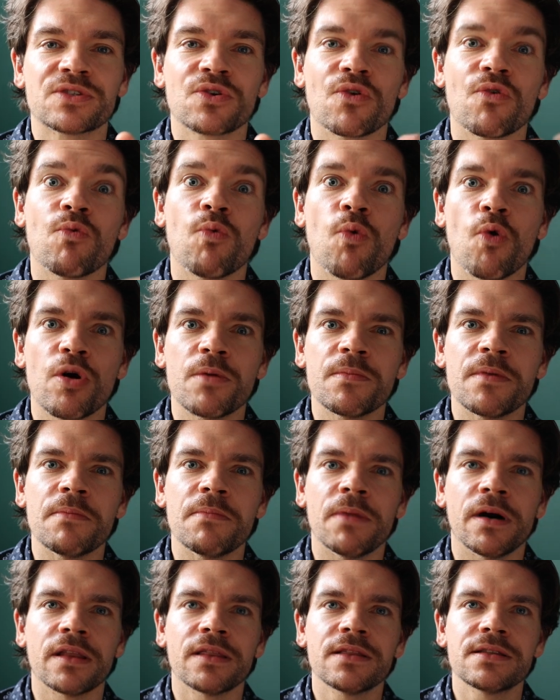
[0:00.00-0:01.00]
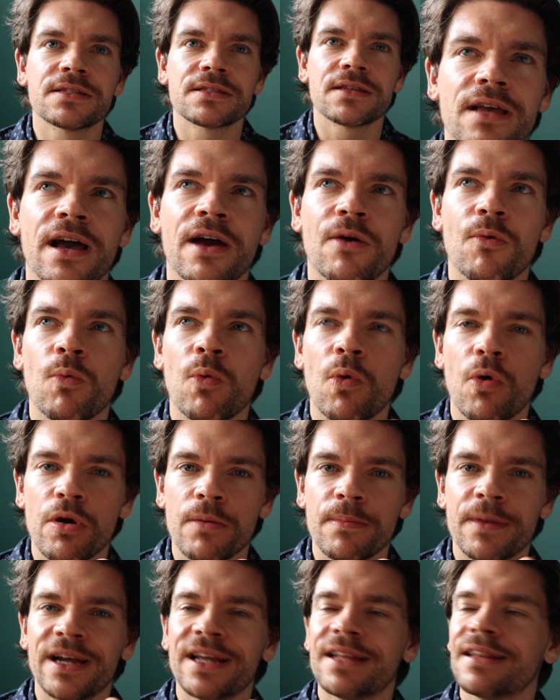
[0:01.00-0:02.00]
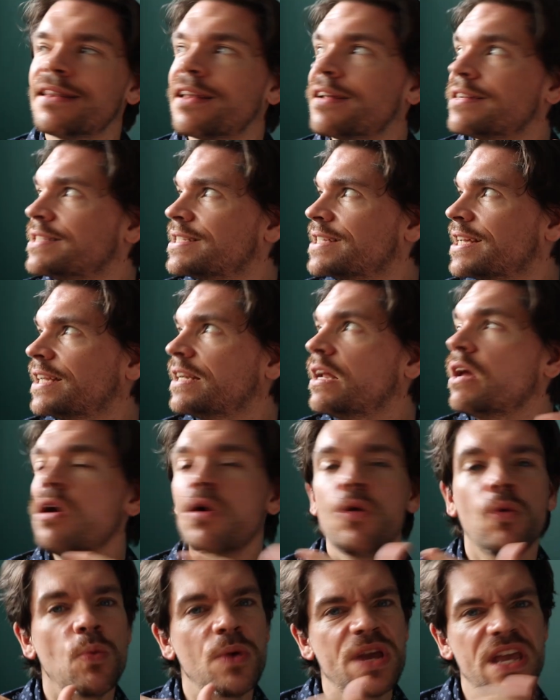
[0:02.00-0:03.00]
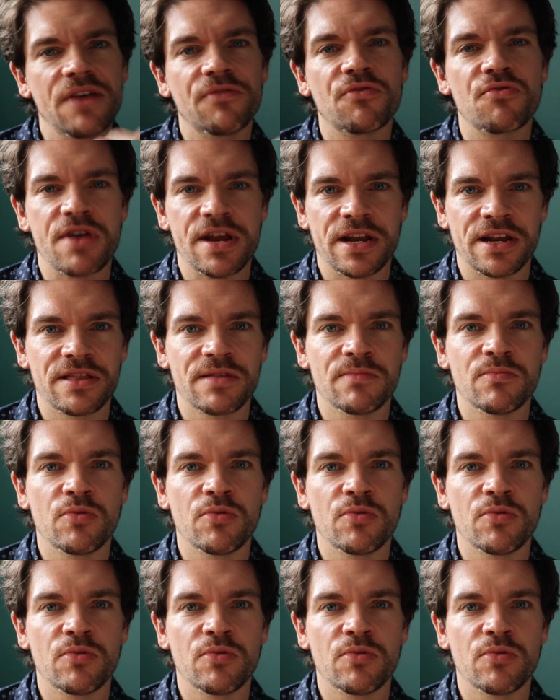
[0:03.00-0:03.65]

the sort of warmer months. Warmer London, we have rain at